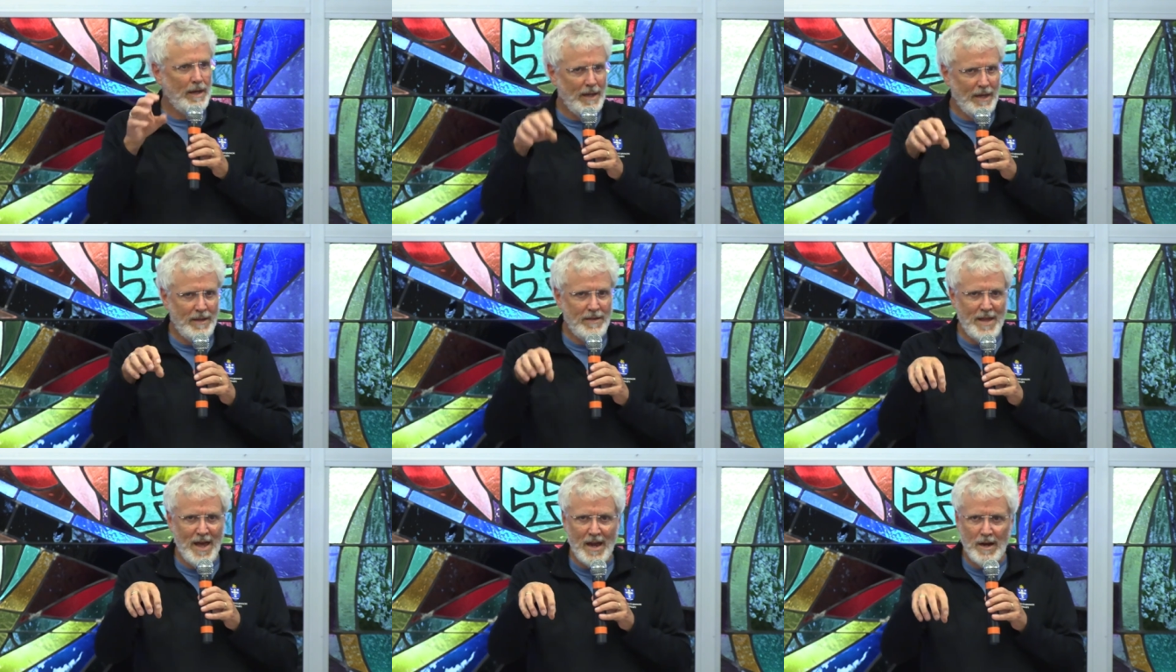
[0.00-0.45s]

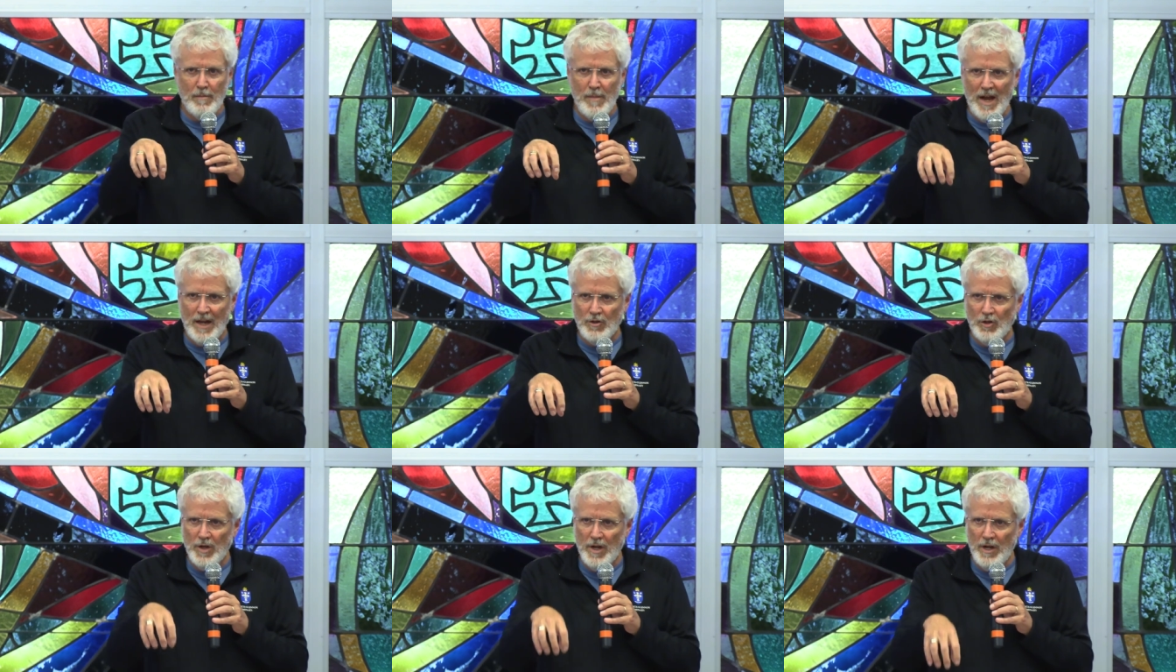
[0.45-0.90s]
in that
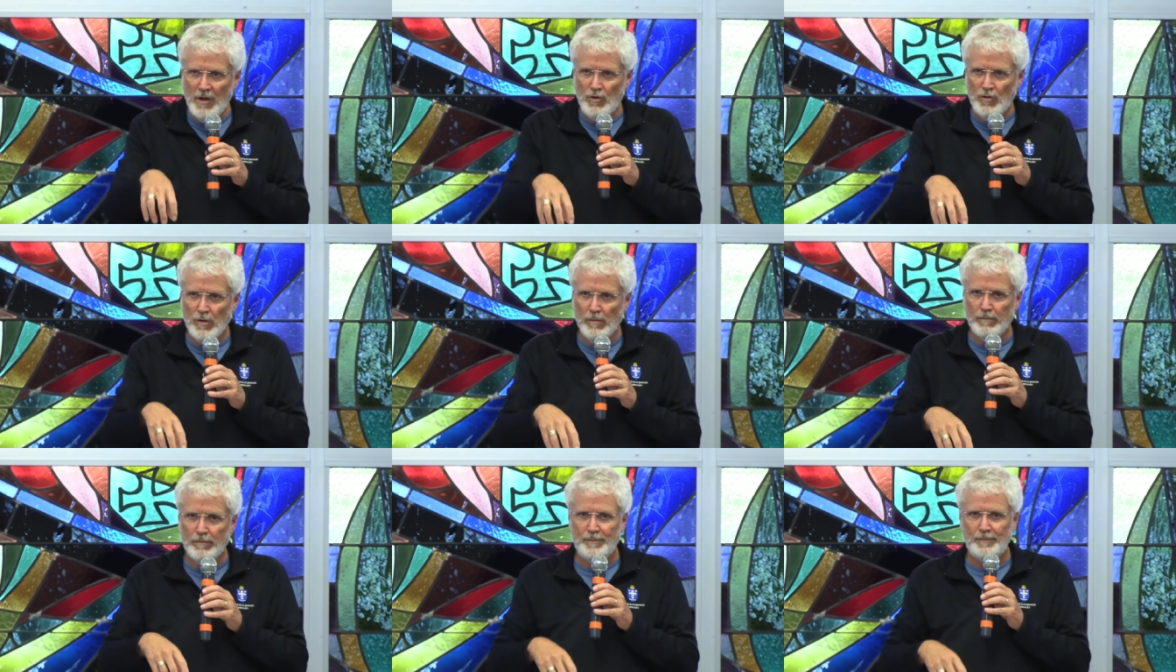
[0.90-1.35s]

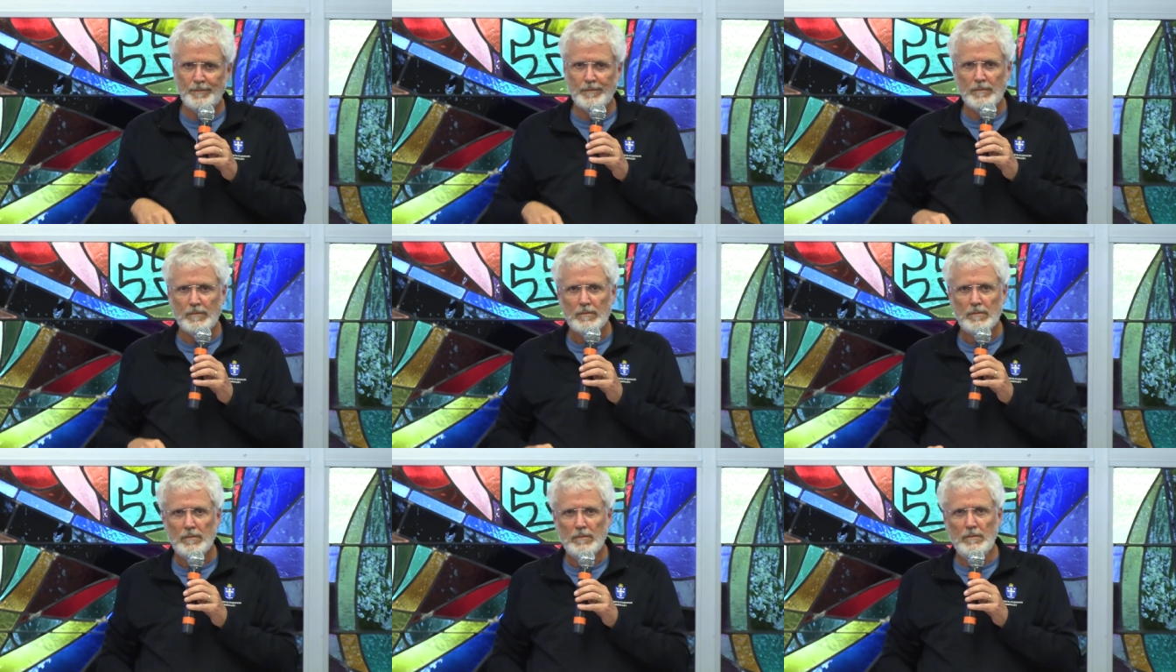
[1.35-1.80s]
imagination.
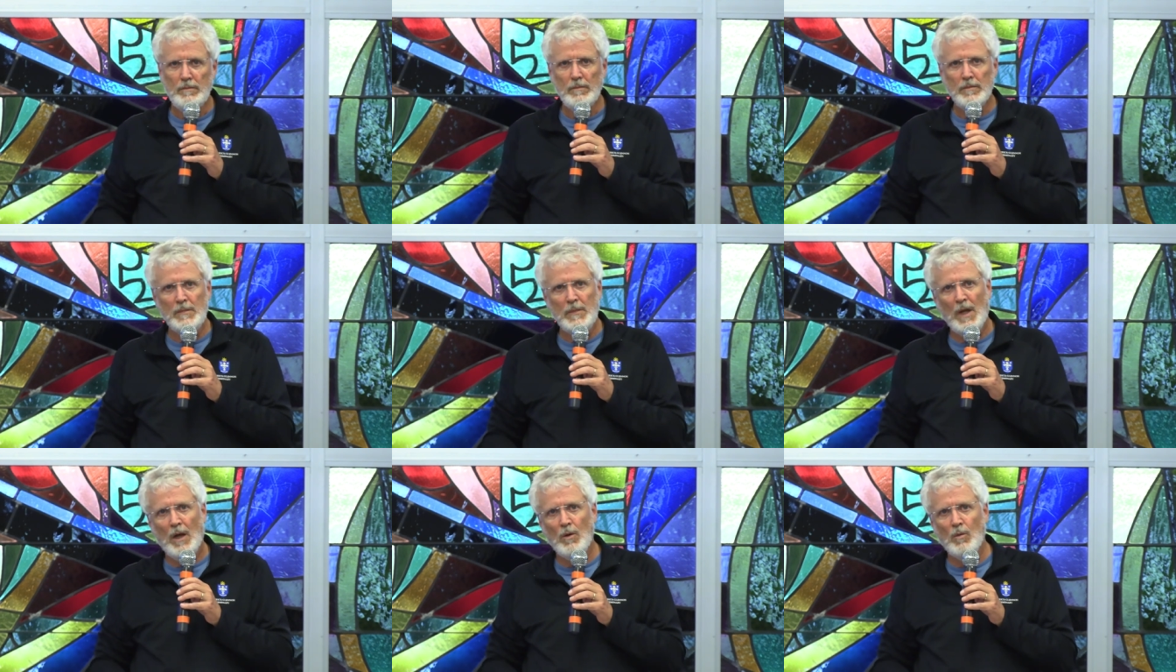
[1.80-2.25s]

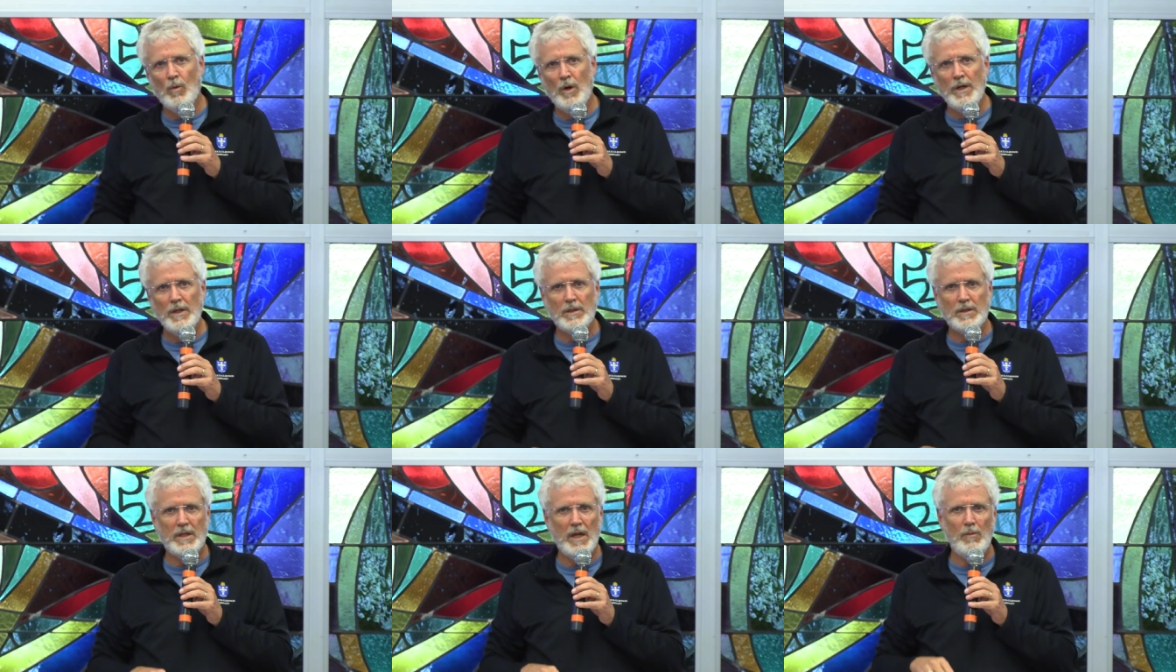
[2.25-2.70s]
Now, to
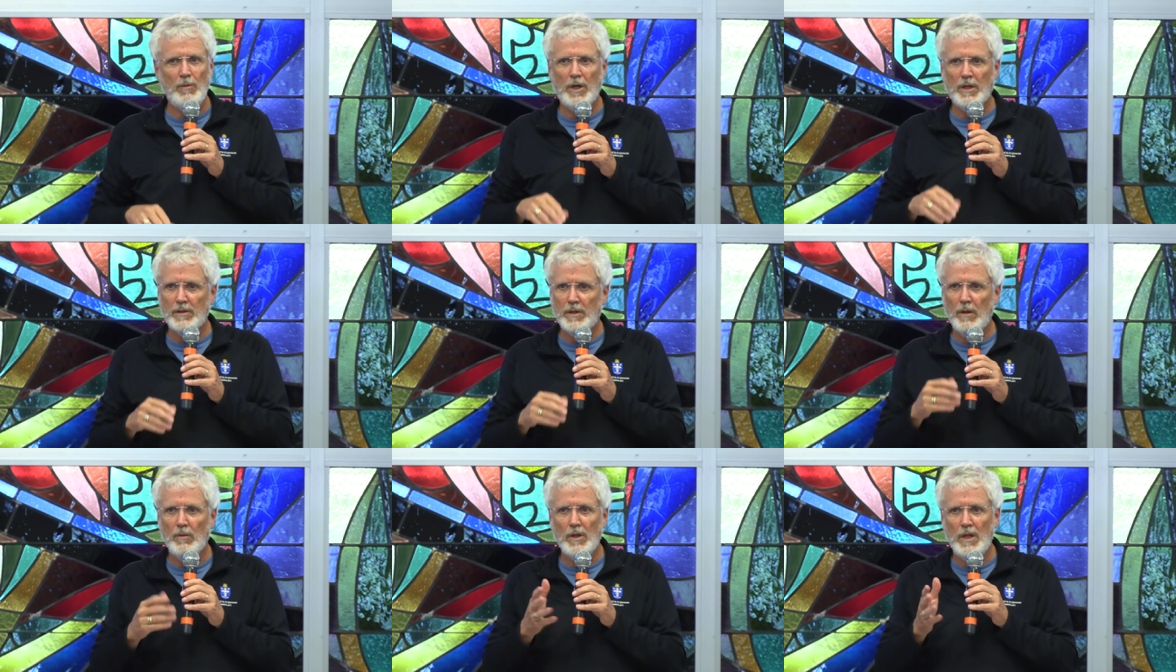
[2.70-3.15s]
one extent, we
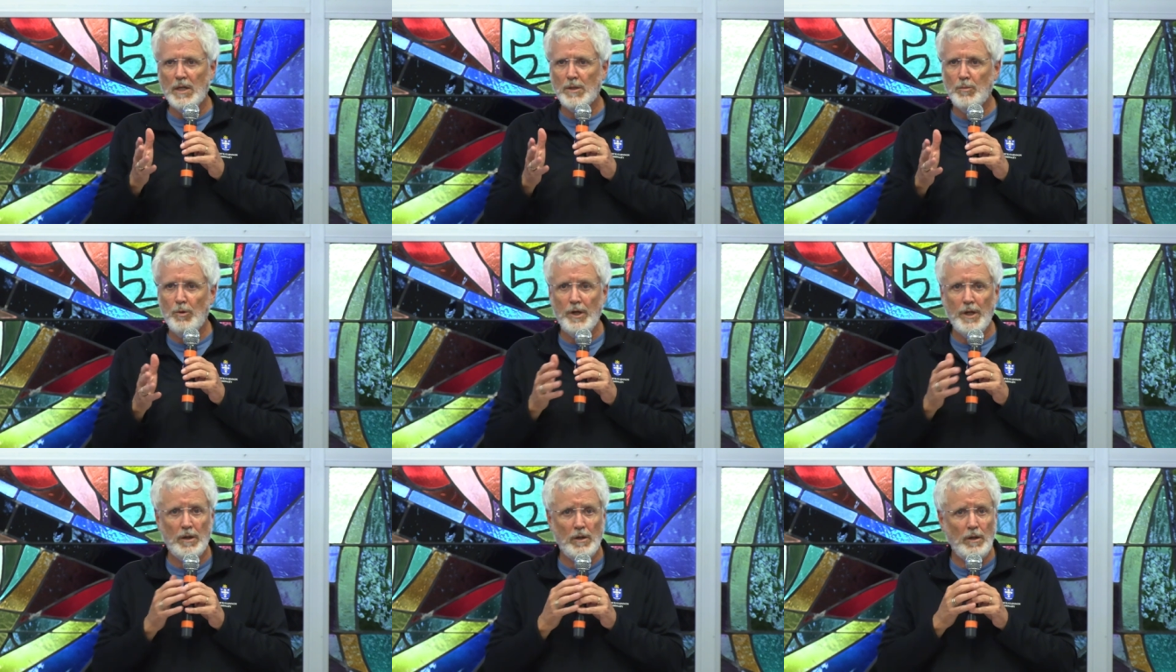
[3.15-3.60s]
could say, well, that's
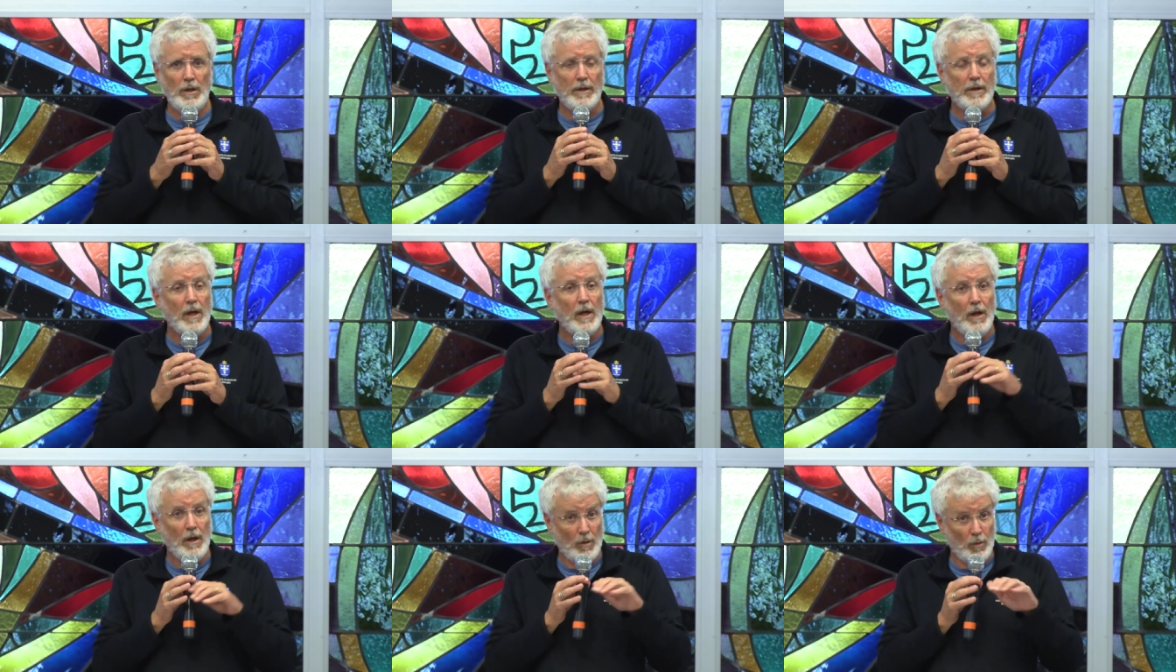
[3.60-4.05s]
pretty
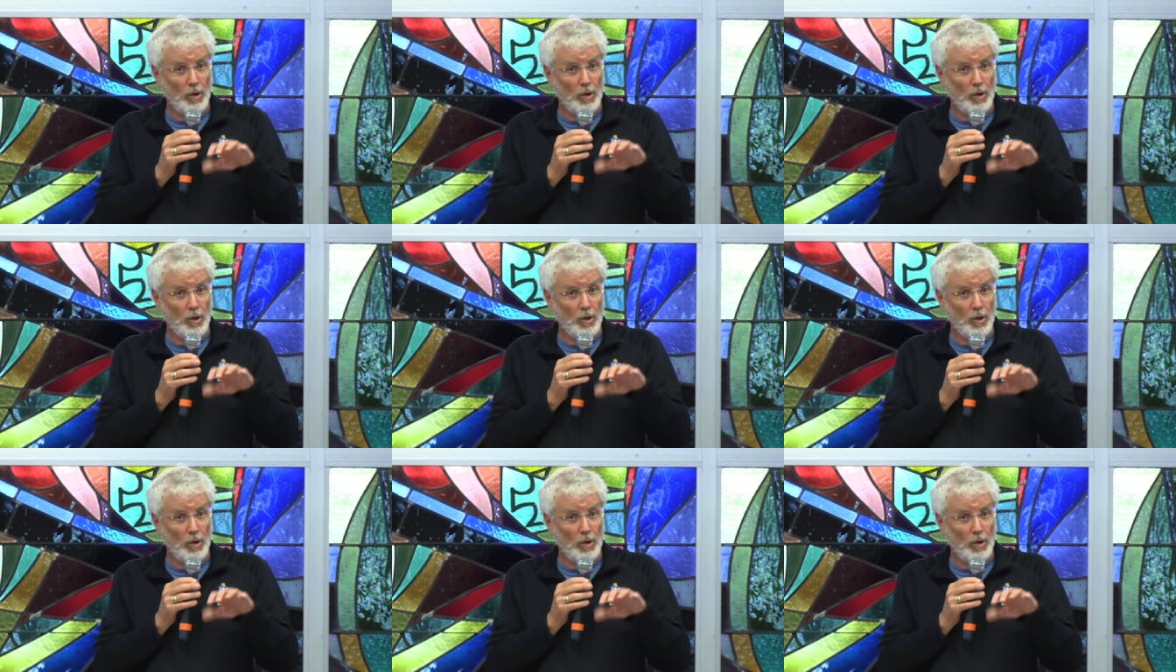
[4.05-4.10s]
good.